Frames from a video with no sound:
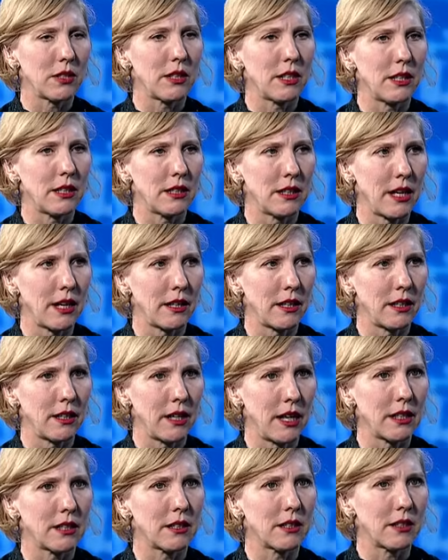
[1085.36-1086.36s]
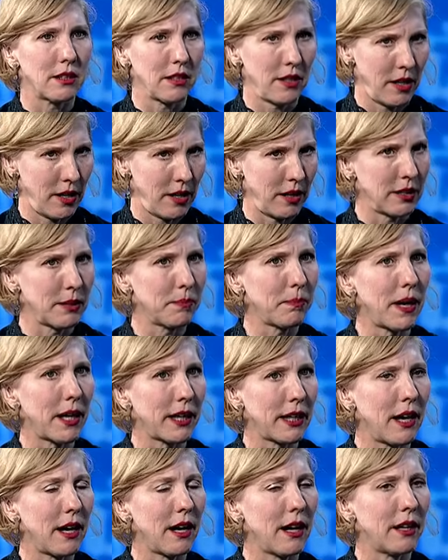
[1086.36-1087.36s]
see it had a nice uh,
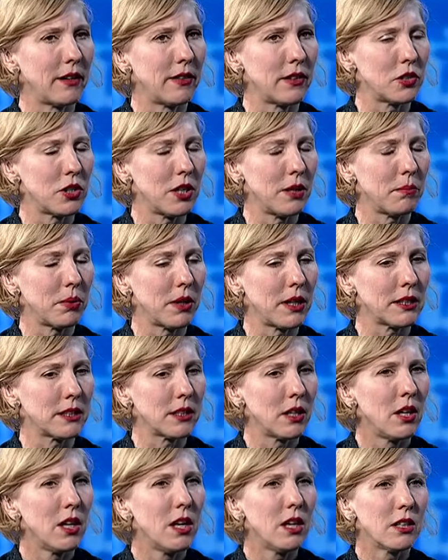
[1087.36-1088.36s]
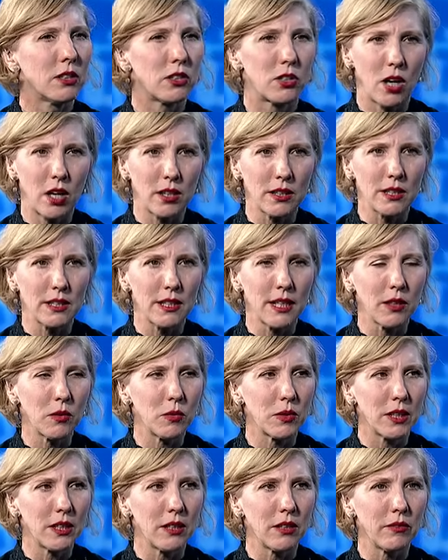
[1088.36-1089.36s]
spike high mm, in the share right. price. Mm, yes. Datatec,
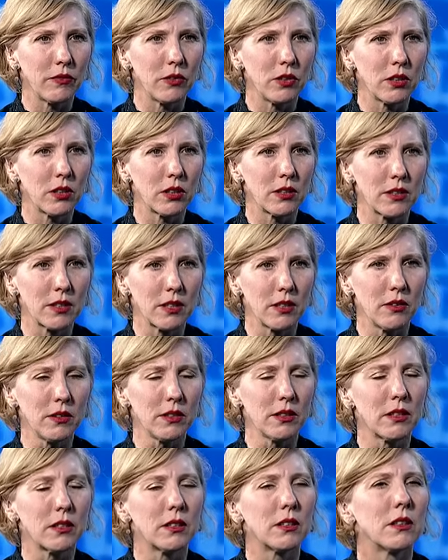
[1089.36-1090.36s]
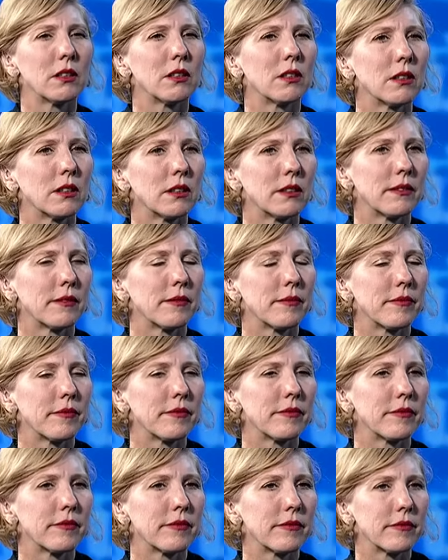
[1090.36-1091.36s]
would either of you consider it?
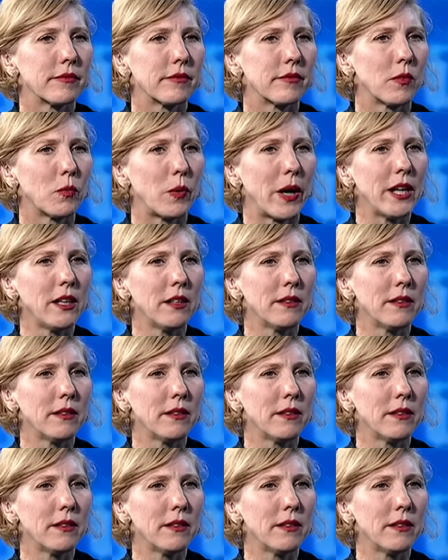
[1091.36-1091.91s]
Wayne?